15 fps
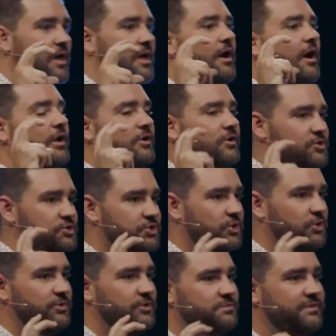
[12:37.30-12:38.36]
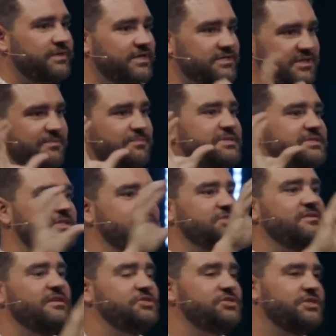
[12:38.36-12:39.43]
on her shoulders because of the position
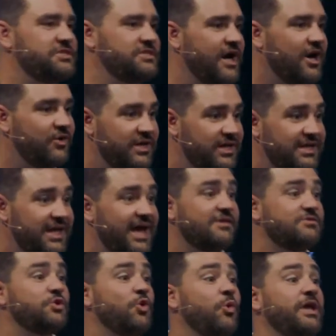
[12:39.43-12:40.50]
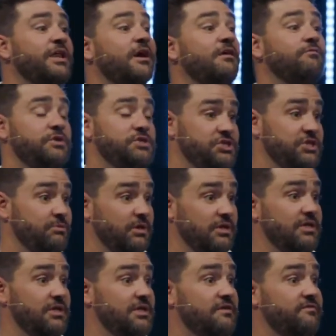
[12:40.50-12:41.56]
that she's now in as queen, of which she really
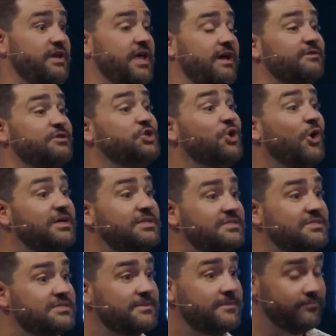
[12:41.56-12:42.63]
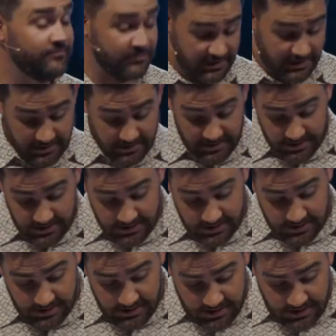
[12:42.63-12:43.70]
didn't even have a choice.
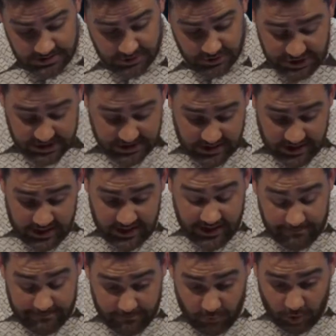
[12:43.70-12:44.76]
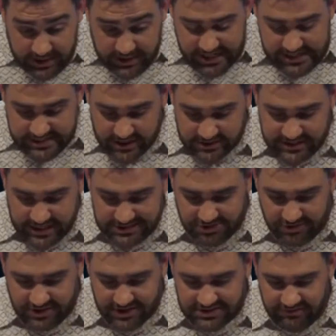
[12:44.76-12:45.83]
So Mordecai tells Esther
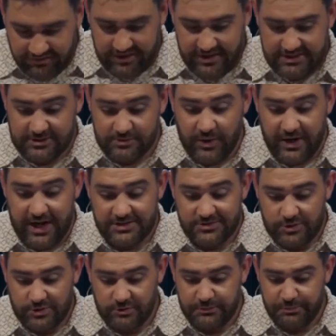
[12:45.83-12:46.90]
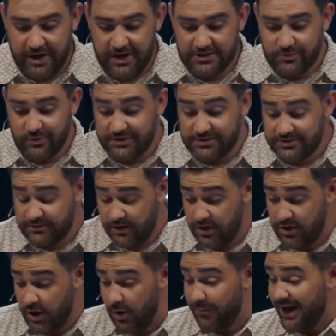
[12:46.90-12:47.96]
this, and then this is what Esther's response was.
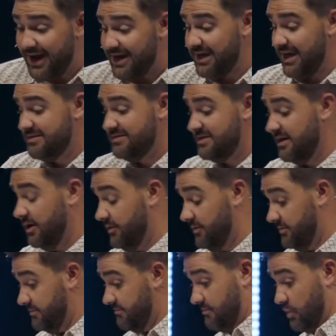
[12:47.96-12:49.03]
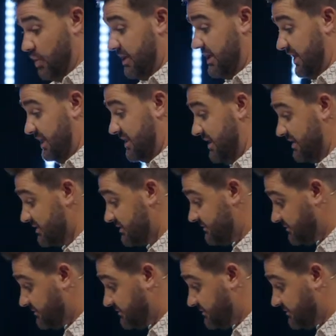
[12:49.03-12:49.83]
Go back and tell Mordecai this.